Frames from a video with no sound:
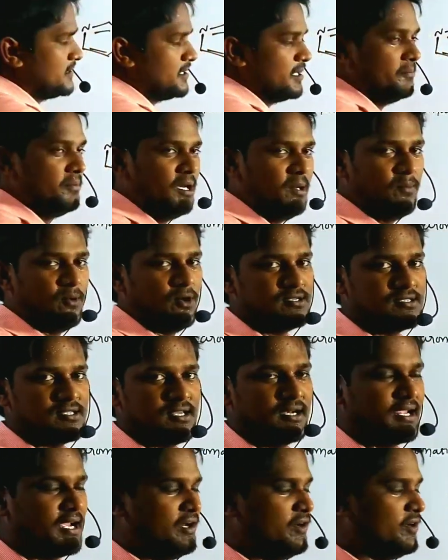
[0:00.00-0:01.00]
is the double bonds
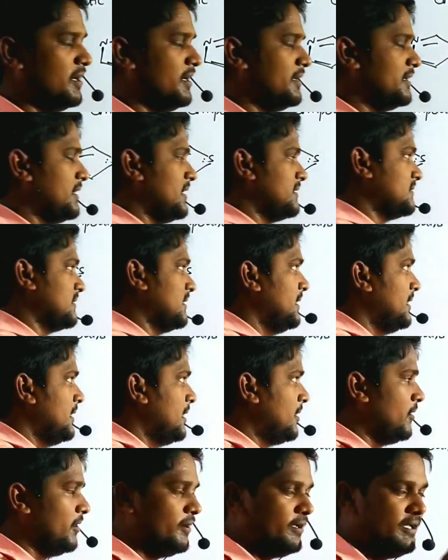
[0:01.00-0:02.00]
are calculated as
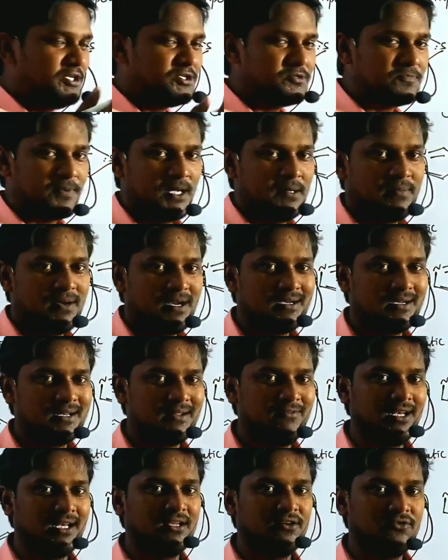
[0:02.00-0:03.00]
each pi bond
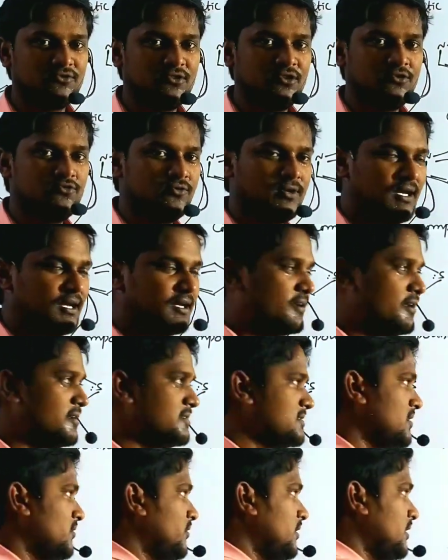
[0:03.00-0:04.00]
we will use the 2
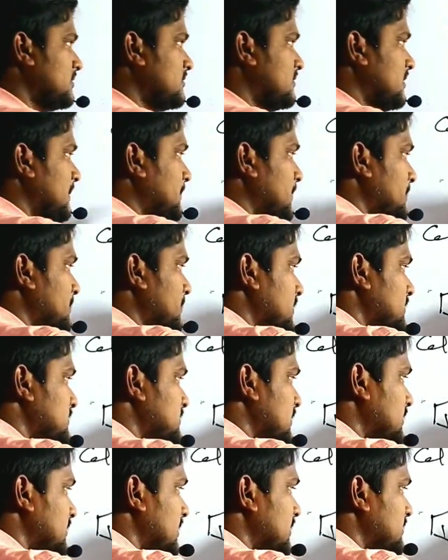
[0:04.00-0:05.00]
electrons. Now here 3 pi
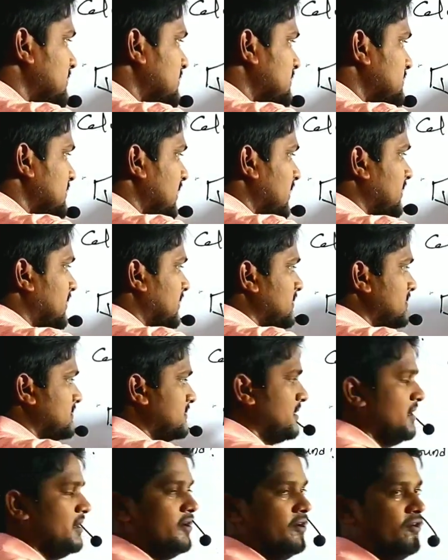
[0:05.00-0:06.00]
bonds are there, 6
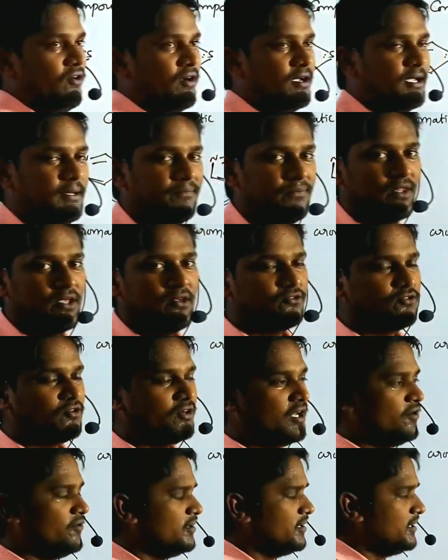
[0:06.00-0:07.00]
electrons. Okay, so
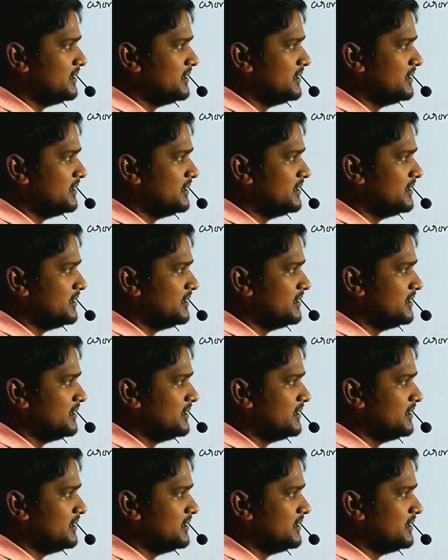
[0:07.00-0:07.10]
now